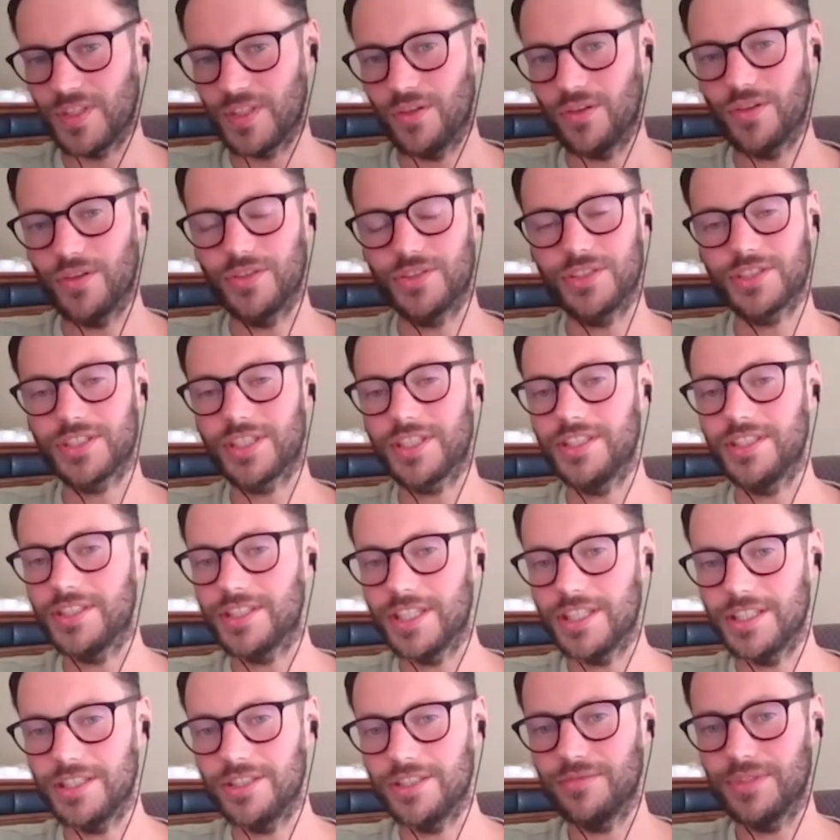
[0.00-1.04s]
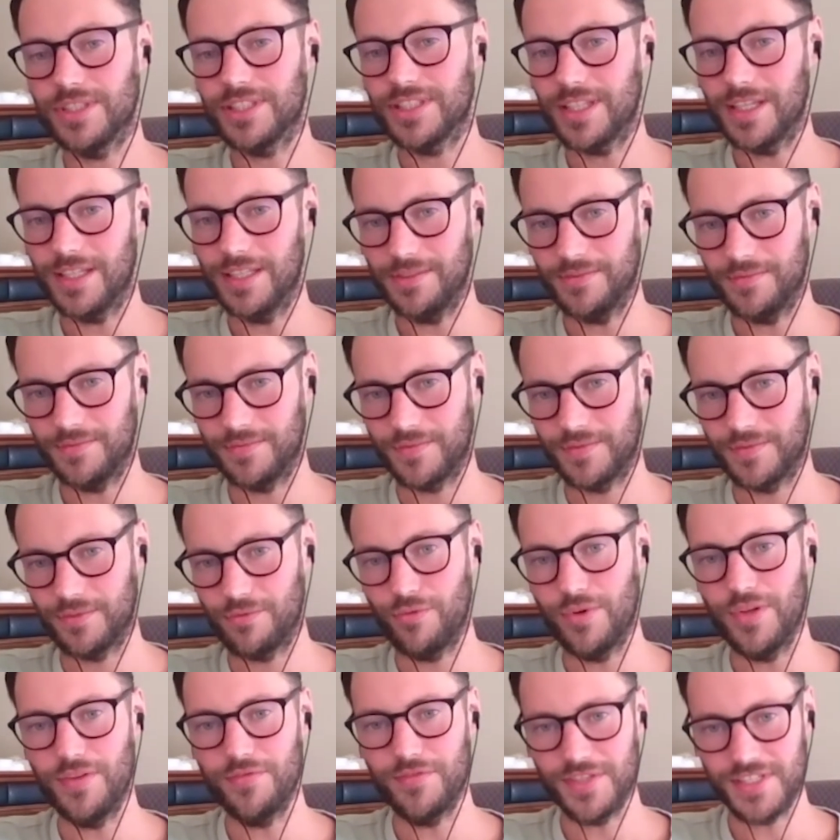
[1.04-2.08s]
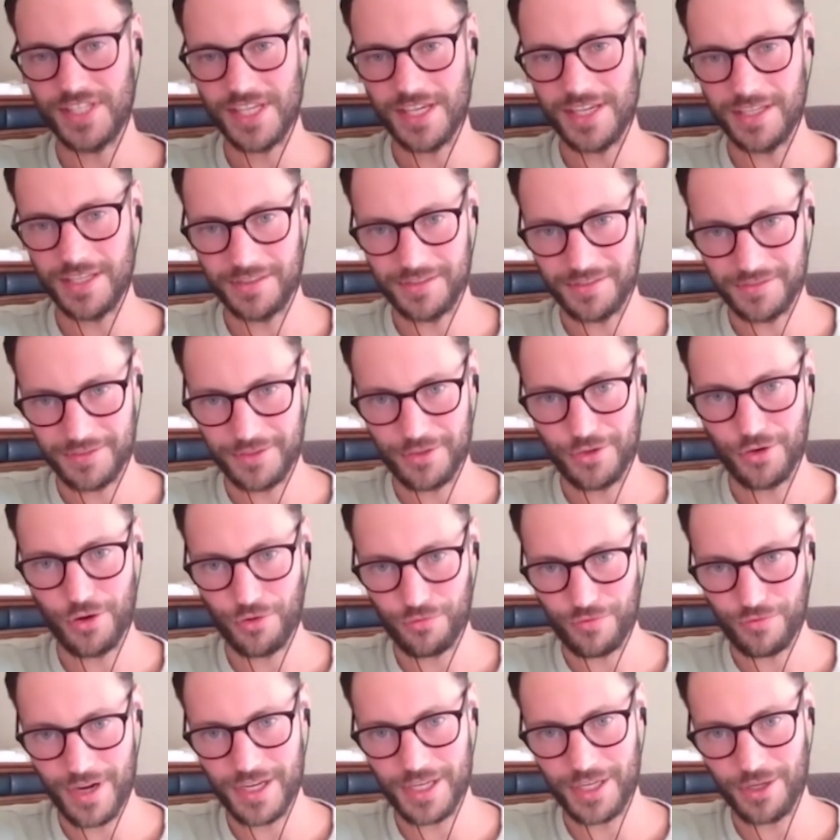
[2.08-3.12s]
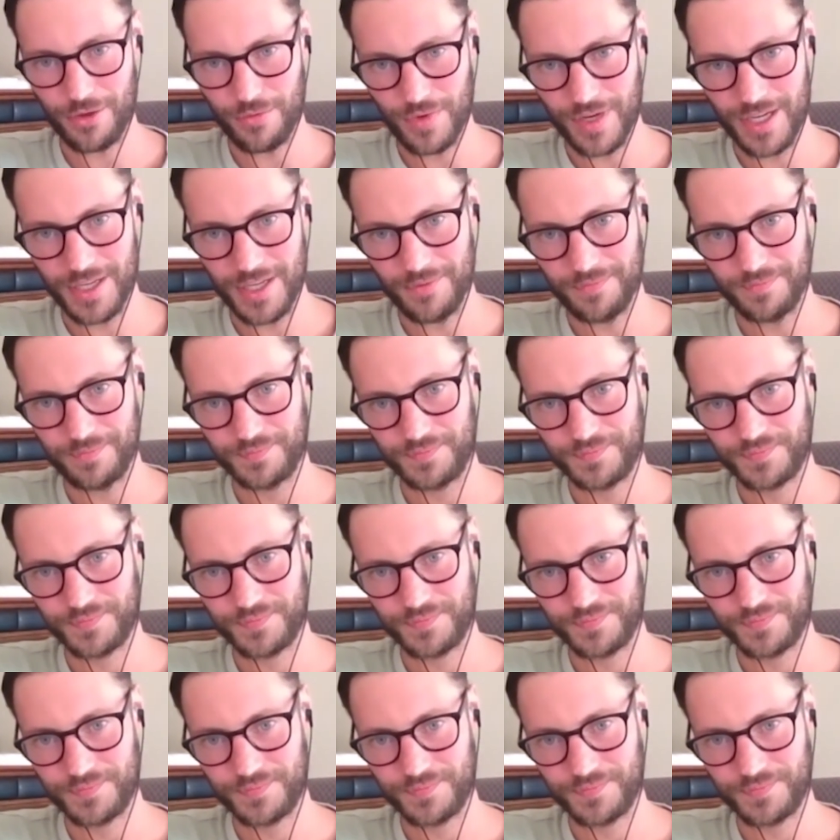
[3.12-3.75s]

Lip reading: or just continuously revisiting, not running away,